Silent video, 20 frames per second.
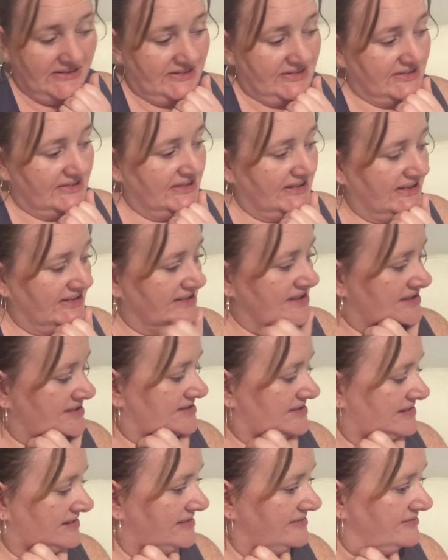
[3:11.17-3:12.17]
So yeah,
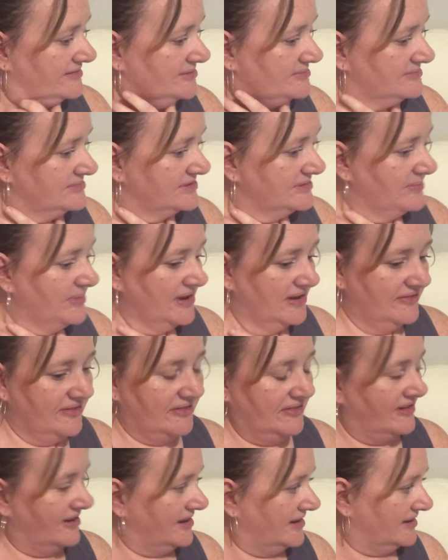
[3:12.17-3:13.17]
the living room is a bit of a
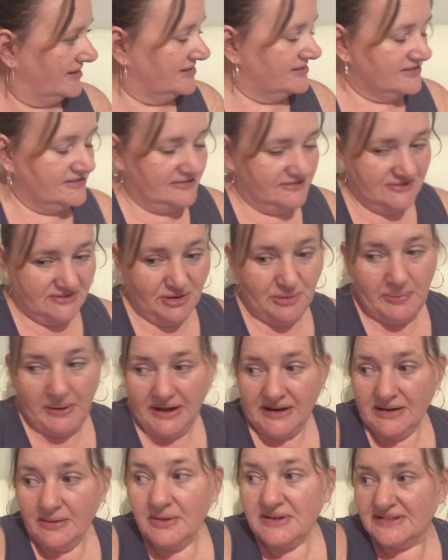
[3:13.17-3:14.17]
riot. It's not too bad.
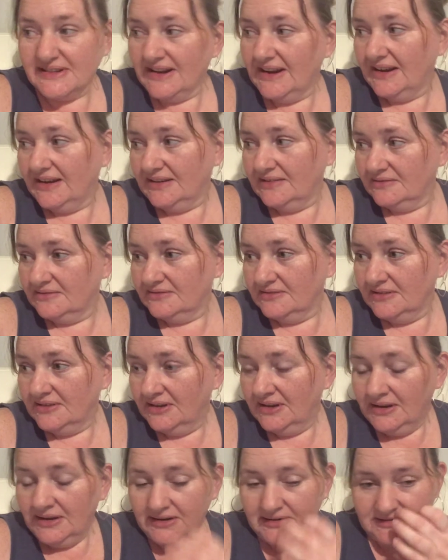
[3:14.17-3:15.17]
It's clean.
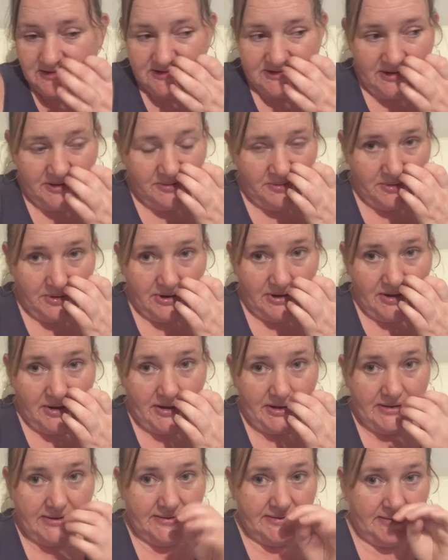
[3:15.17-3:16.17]
It's just
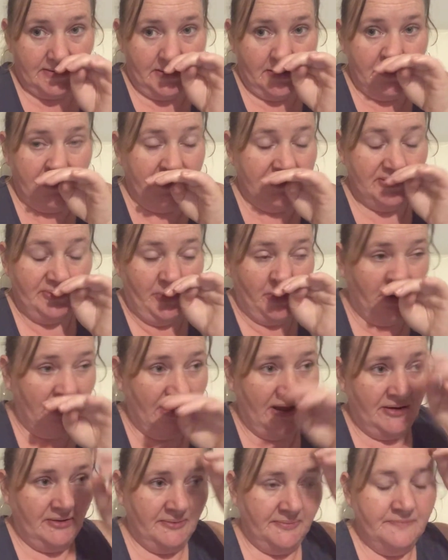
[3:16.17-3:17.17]
unorganised. I need to pull
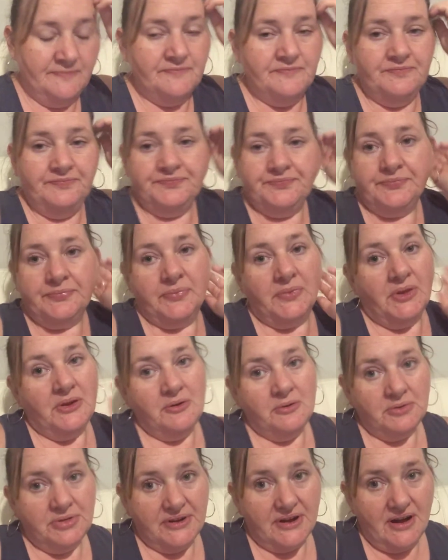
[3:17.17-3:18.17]
out
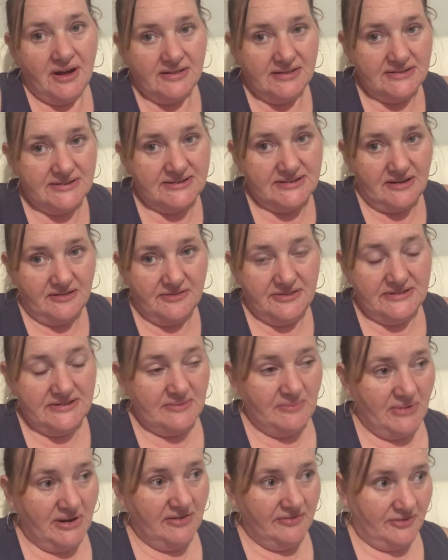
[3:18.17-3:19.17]
all the garden stuff that's in
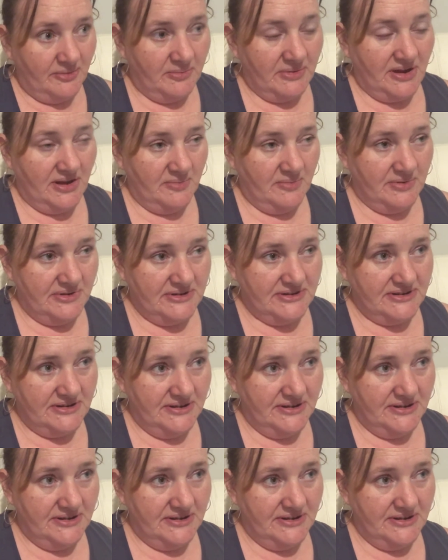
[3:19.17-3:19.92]
my living room cupboard,